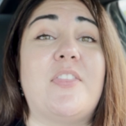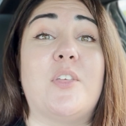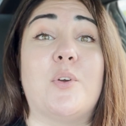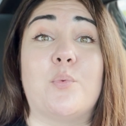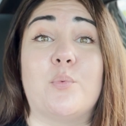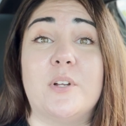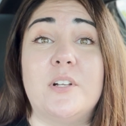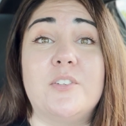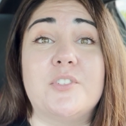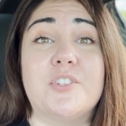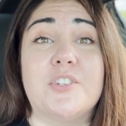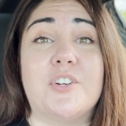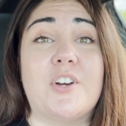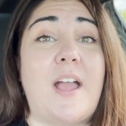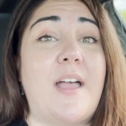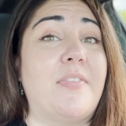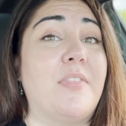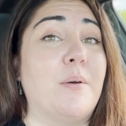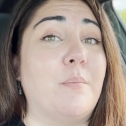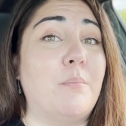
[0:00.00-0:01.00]
the realtor
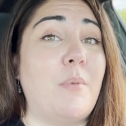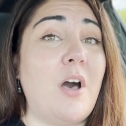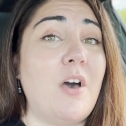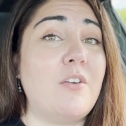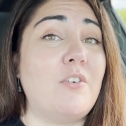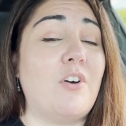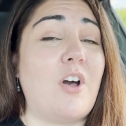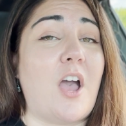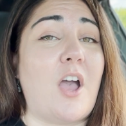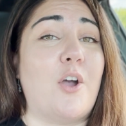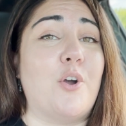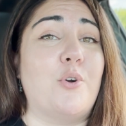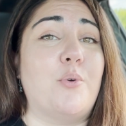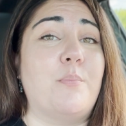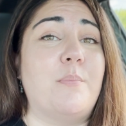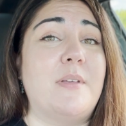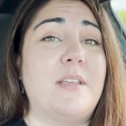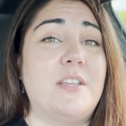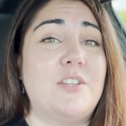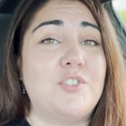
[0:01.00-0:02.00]
at the model
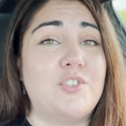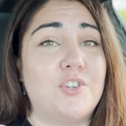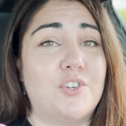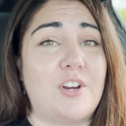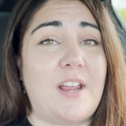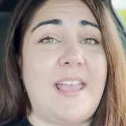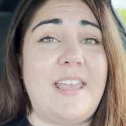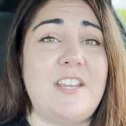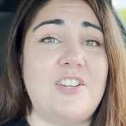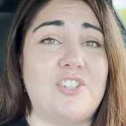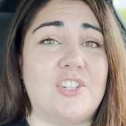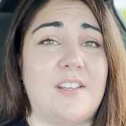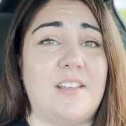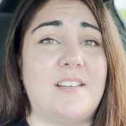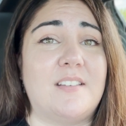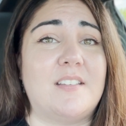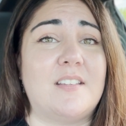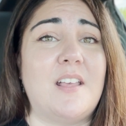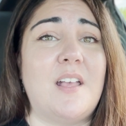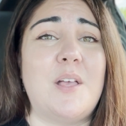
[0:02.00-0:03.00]
home is your
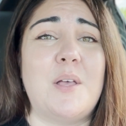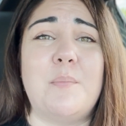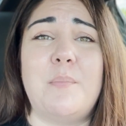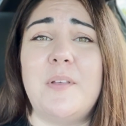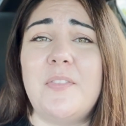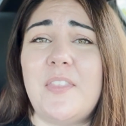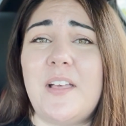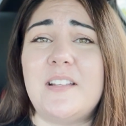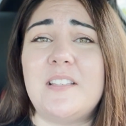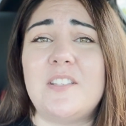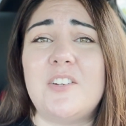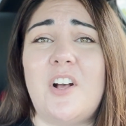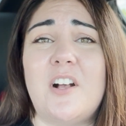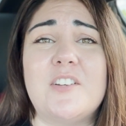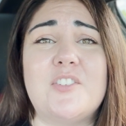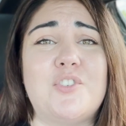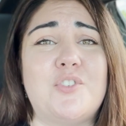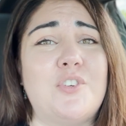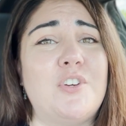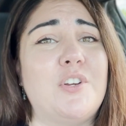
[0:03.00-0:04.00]
agent, but that's
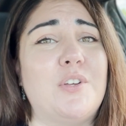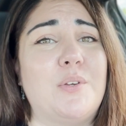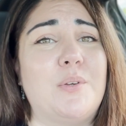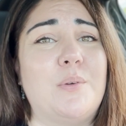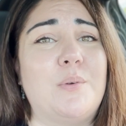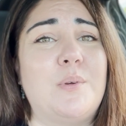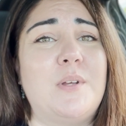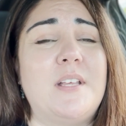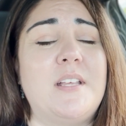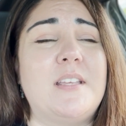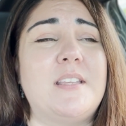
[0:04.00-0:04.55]
not true.